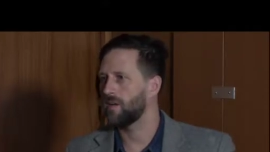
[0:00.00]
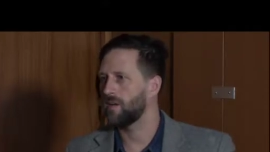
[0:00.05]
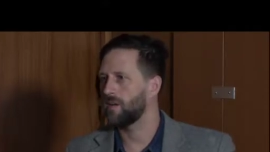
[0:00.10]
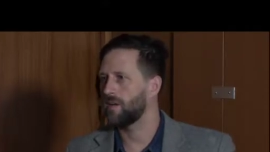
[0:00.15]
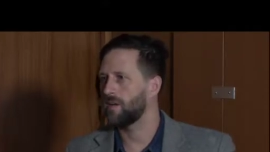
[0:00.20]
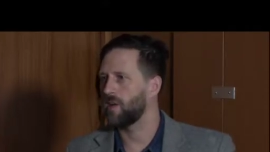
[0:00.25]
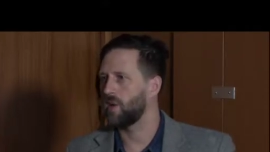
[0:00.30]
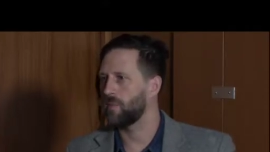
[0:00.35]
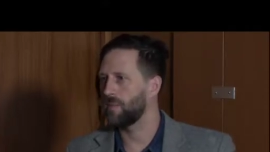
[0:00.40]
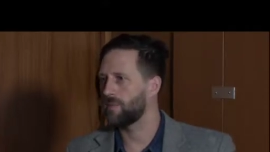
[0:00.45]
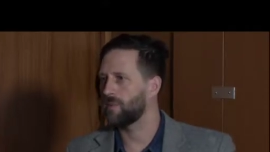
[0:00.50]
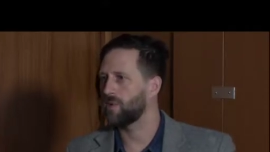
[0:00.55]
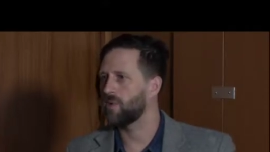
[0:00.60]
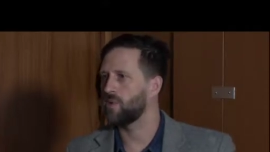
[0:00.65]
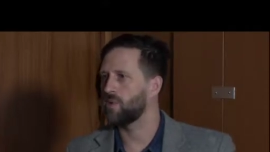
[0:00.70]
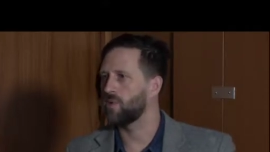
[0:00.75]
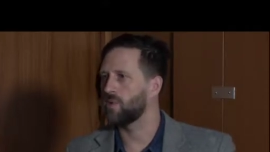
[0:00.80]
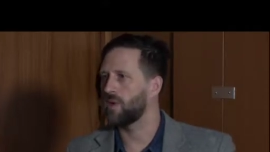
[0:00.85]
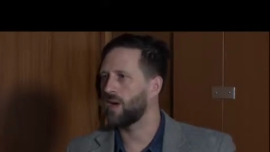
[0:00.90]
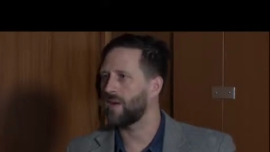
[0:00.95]
People
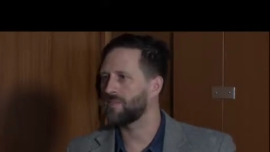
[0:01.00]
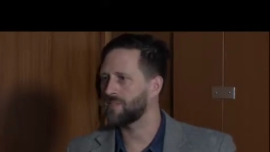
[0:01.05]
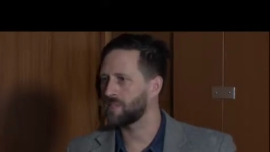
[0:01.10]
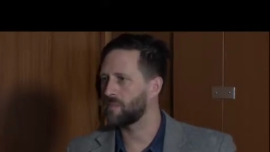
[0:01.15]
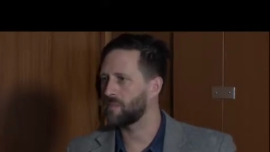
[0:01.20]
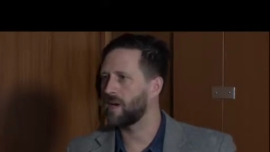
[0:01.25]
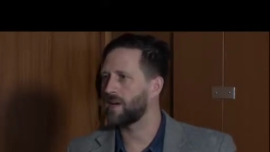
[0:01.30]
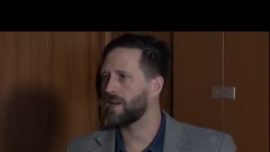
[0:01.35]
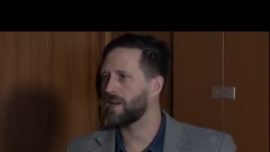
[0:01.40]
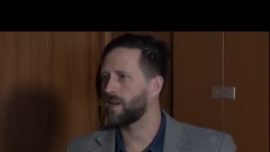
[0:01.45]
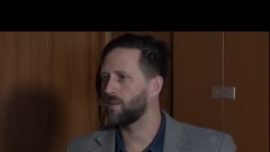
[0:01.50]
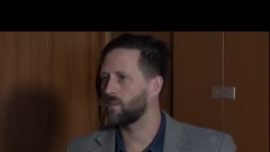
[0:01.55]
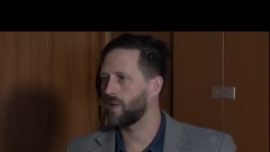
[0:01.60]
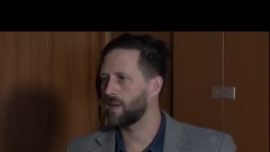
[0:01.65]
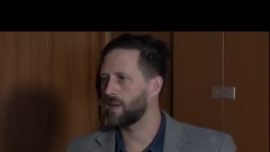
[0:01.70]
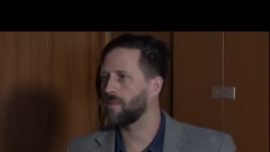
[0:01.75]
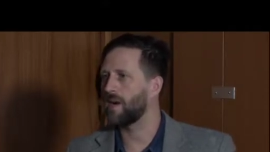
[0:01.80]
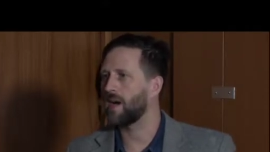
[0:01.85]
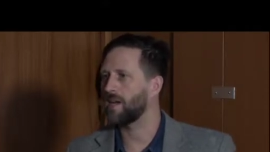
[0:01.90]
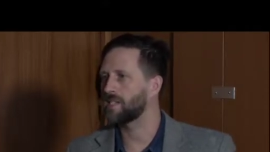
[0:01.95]
who have some money and
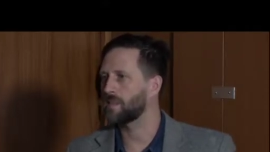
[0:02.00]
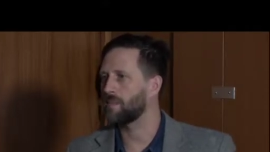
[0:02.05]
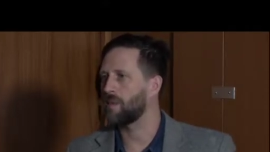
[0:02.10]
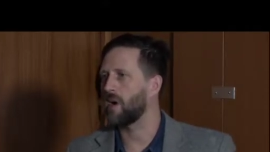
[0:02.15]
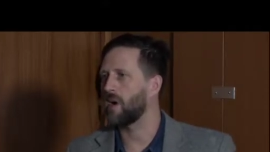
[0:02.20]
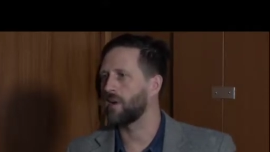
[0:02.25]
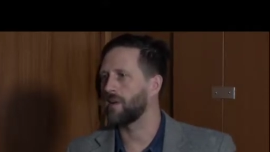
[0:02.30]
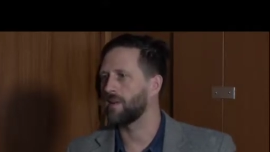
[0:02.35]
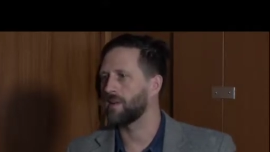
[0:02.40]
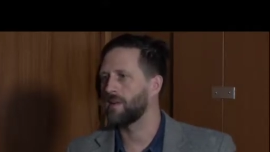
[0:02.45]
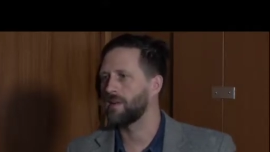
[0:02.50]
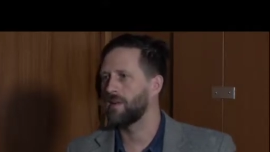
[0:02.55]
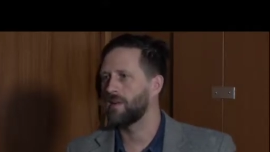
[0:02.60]
want to buy some art.